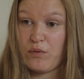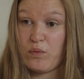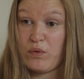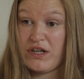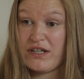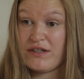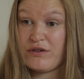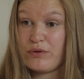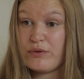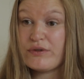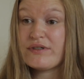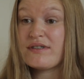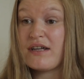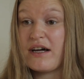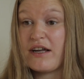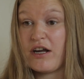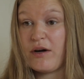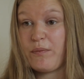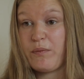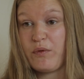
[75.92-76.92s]
we do
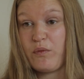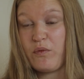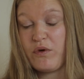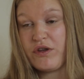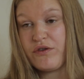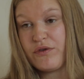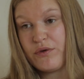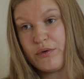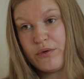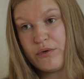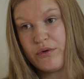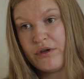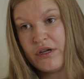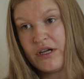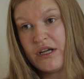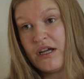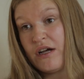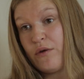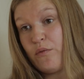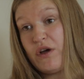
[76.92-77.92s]
stand up and we
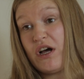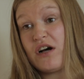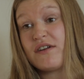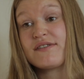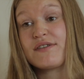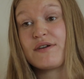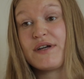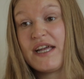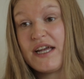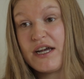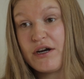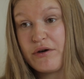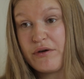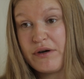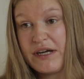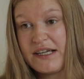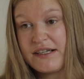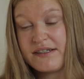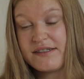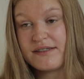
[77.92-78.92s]
answer
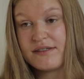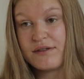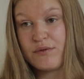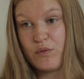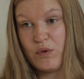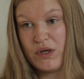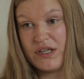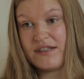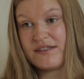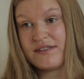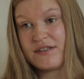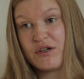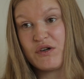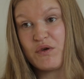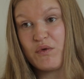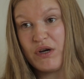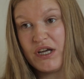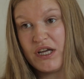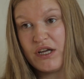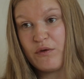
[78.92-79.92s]
hearings, we
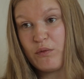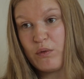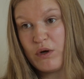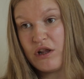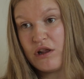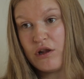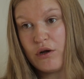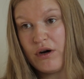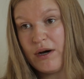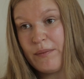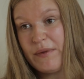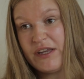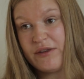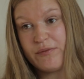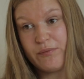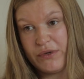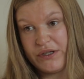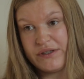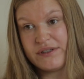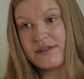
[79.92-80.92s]
disagree with law
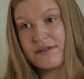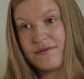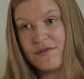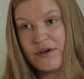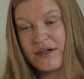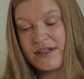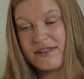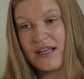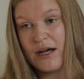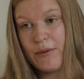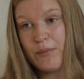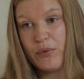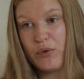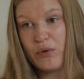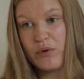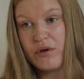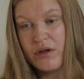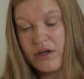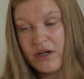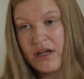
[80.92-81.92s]
amendments, for
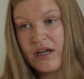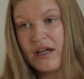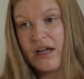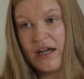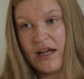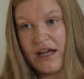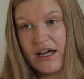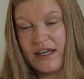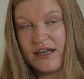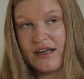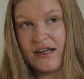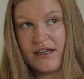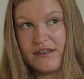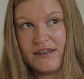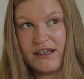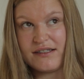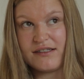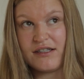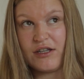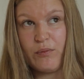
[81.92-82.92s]
example. And
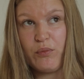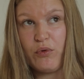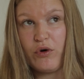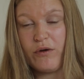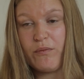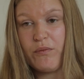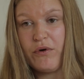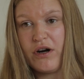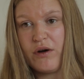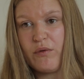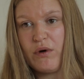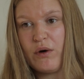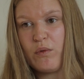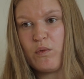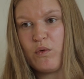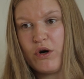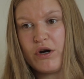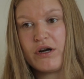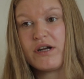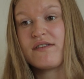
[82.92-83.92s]
that's an important part of our
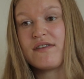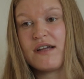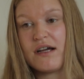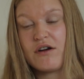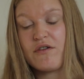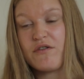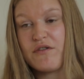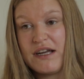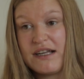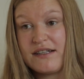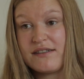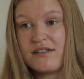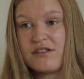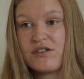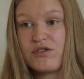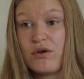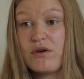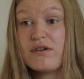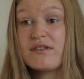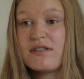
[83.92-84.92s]
work that creates a
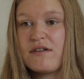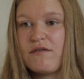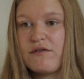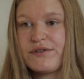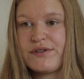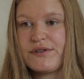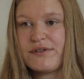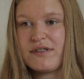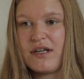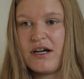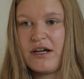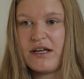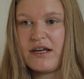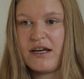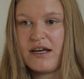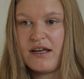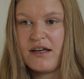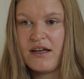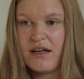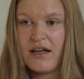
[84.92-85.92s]
strong civil
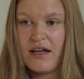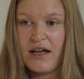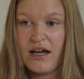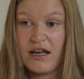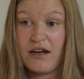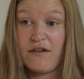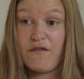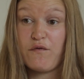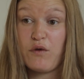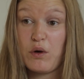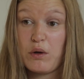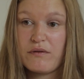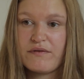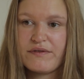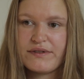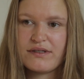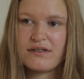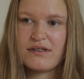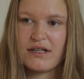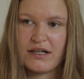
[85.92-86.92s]
society and
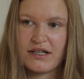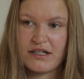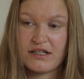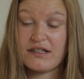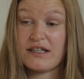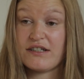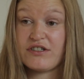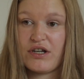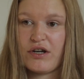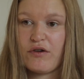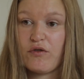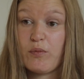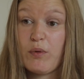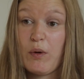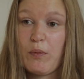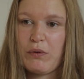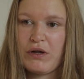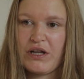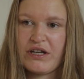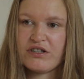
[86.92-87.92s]
involves the general
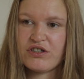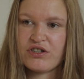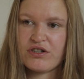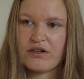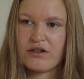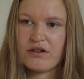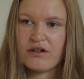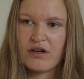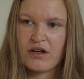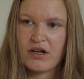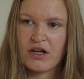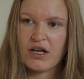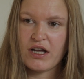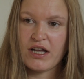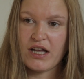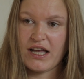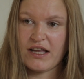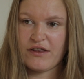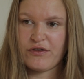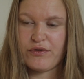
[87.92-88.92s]
population
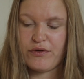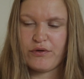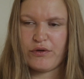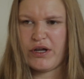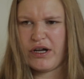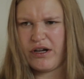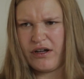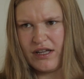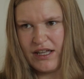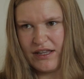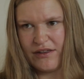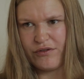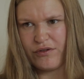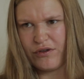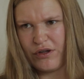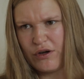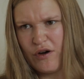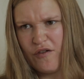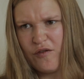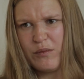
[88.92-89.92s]
into
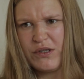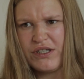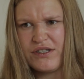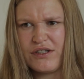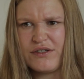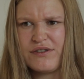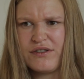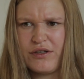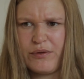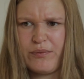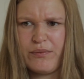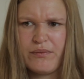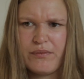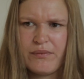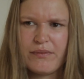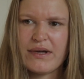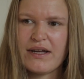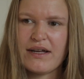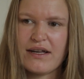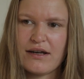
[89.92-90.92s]
the government system
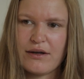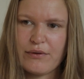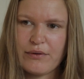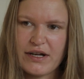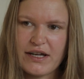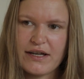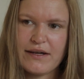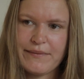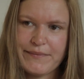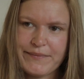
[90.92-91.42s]
in a way.